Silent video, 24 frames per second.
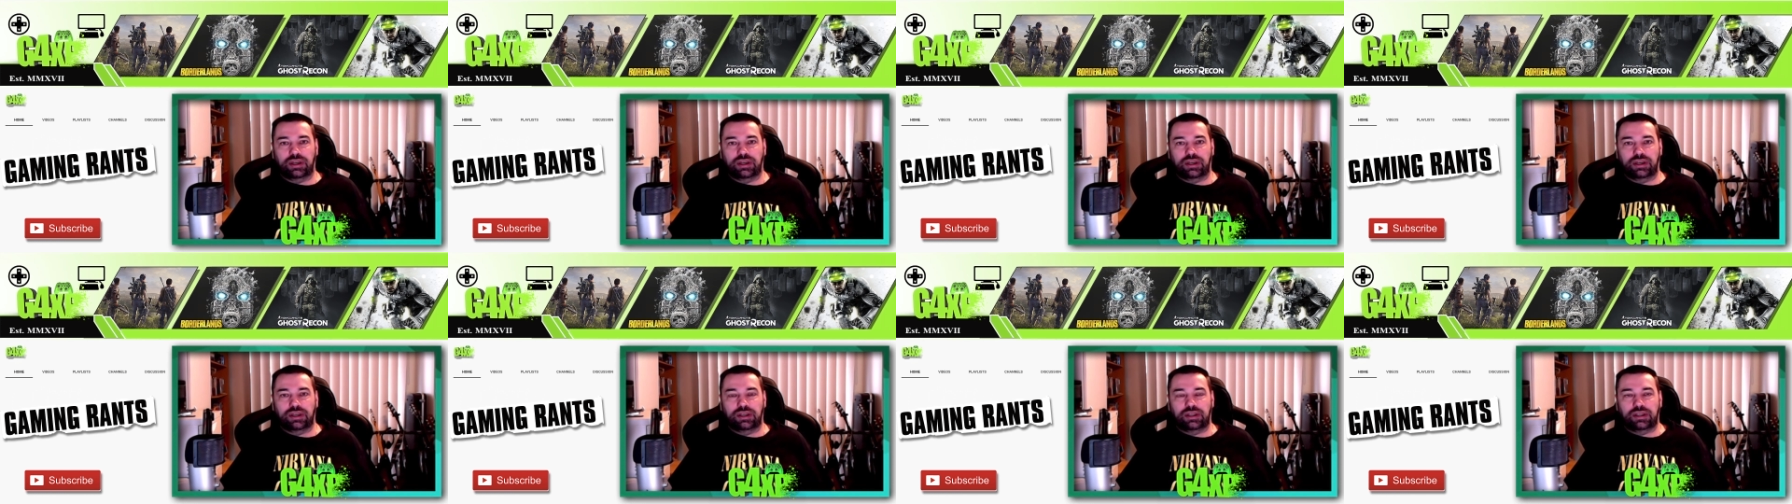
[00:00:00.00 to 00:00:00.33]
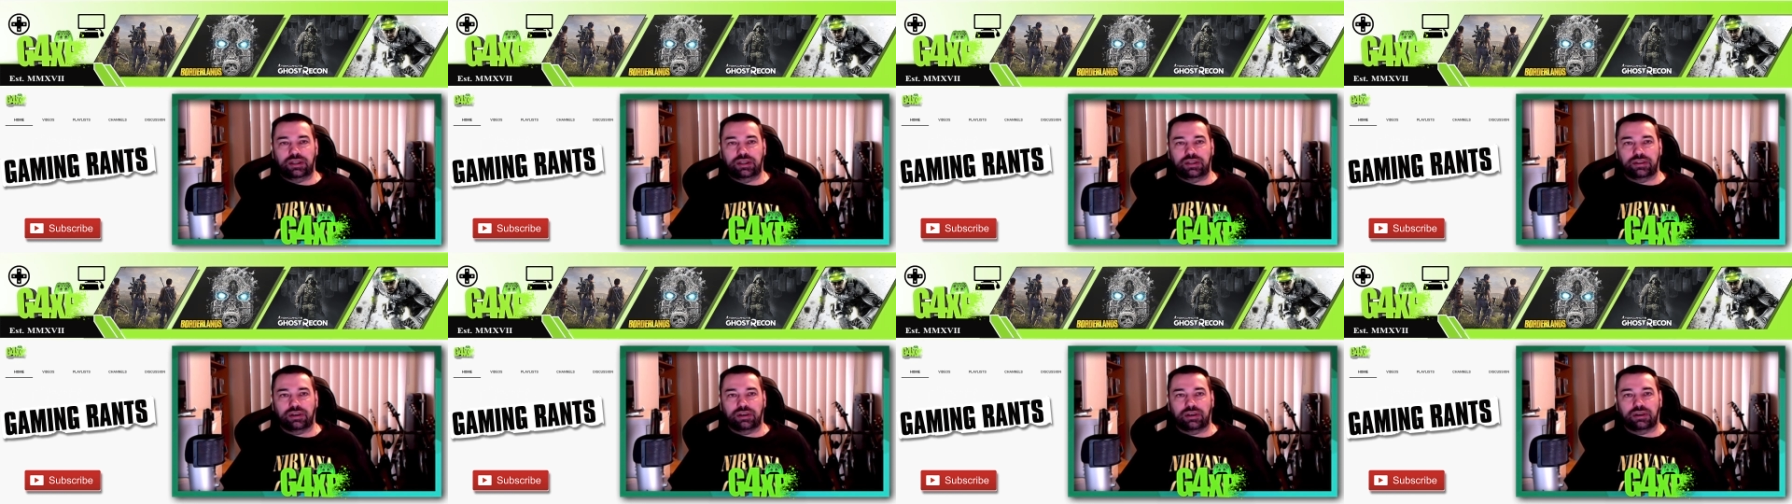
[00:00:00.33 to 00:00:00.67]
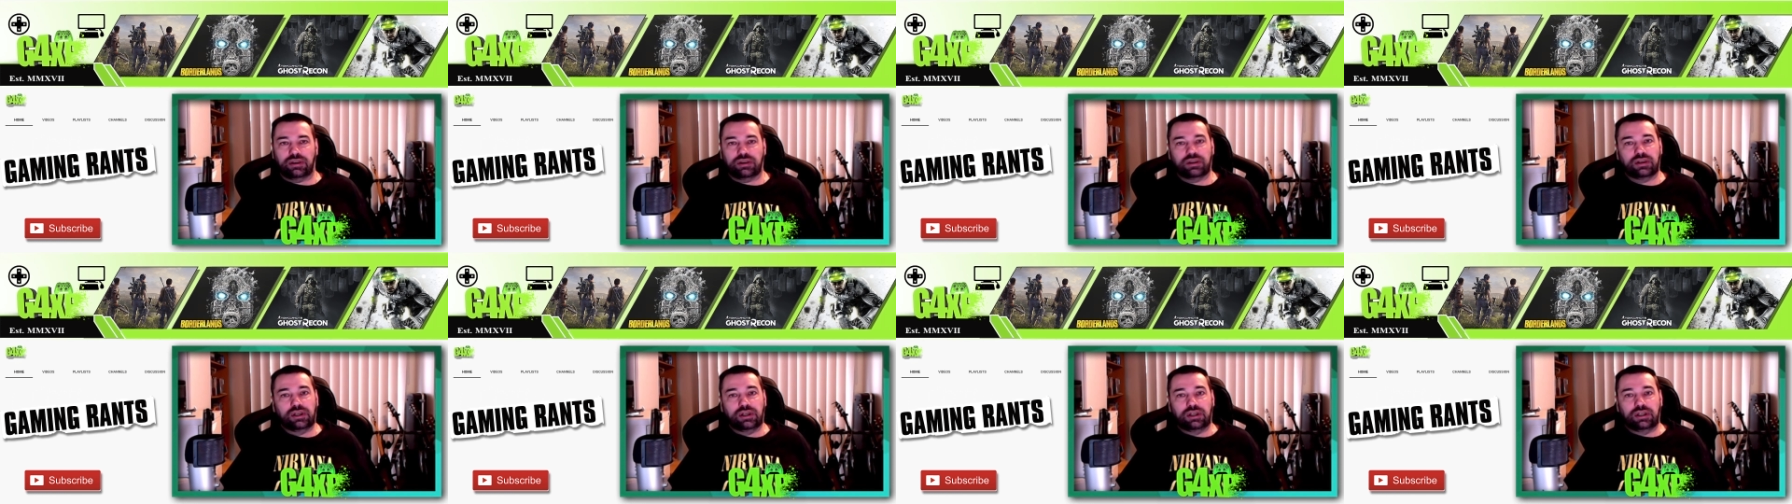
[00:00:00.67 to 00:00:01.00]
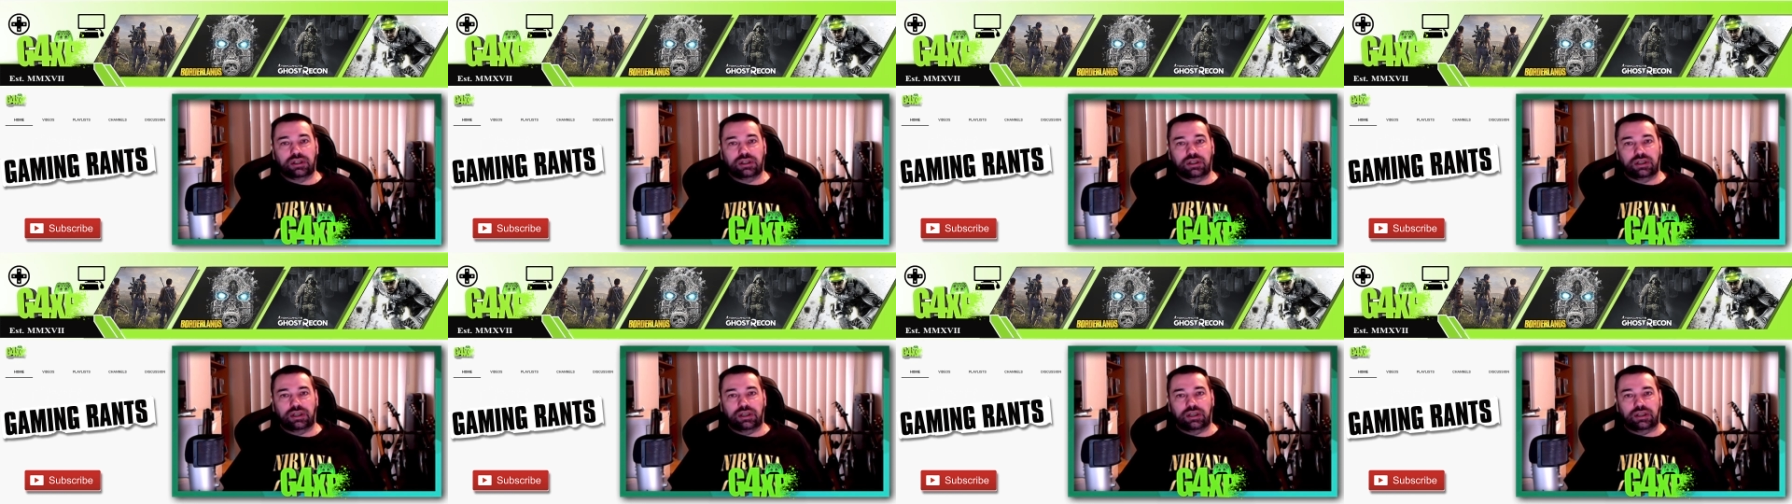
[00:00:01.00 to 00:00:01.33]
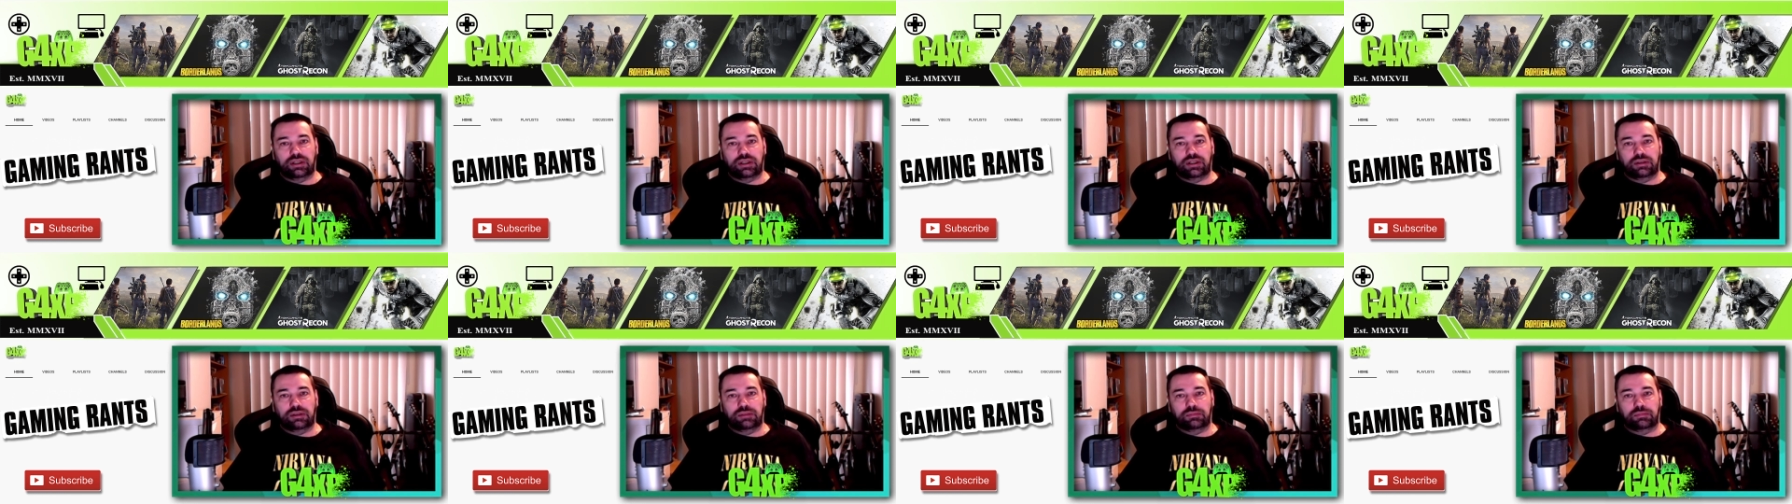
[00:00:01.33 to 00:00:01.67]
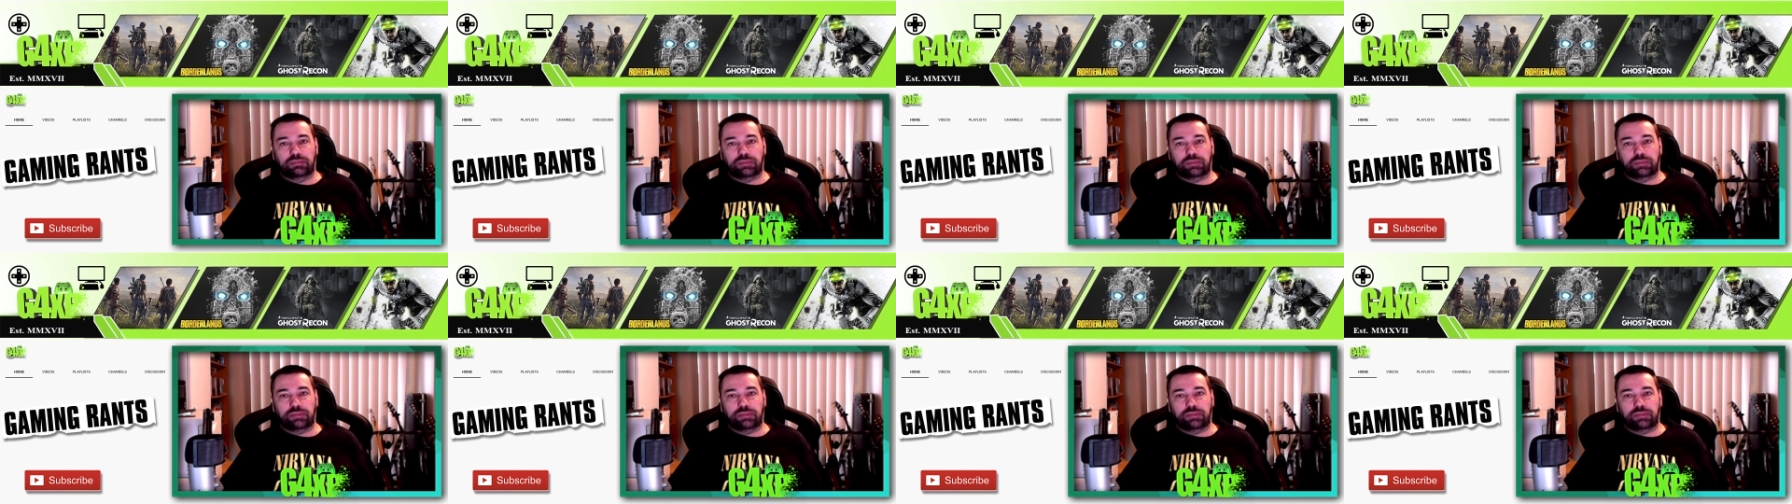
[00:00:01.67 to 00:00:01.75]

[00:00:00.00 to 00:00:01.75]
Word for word: either um,